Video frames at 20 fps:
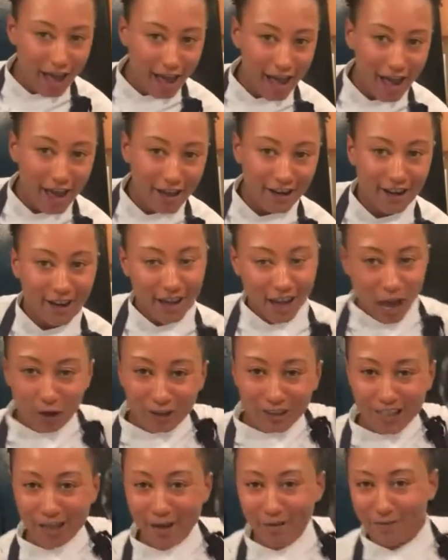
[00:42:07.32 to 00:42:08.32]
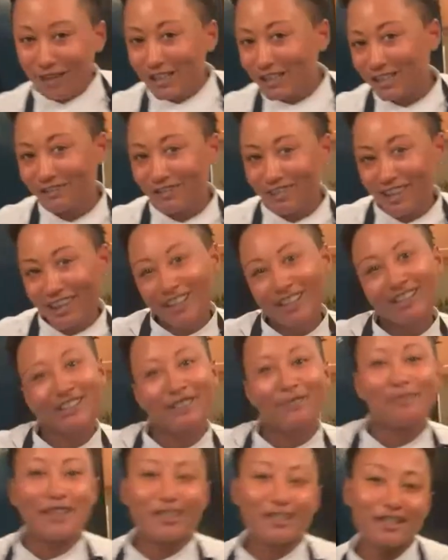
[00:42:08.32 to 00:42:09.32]
had, I would take a pinch of this,
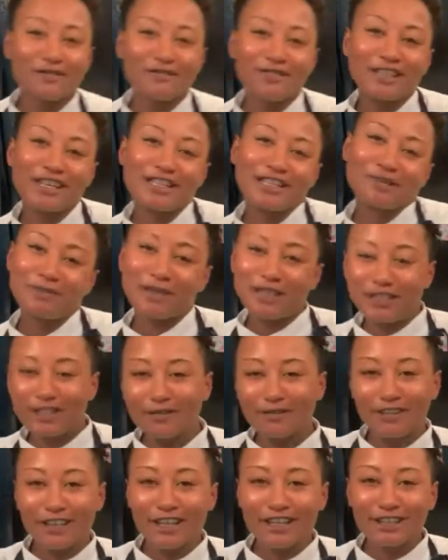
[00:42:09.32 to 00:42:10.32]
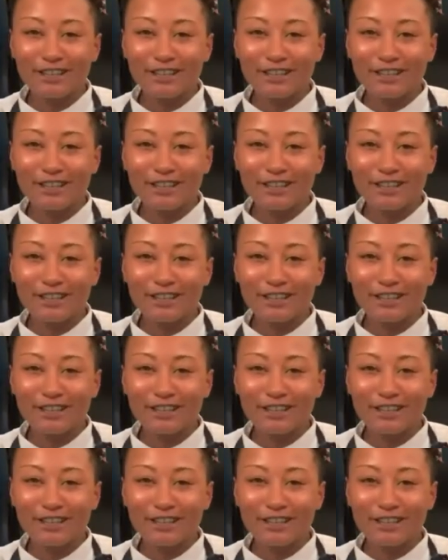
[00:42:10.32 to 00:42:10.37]
pinch of this, pinch of this,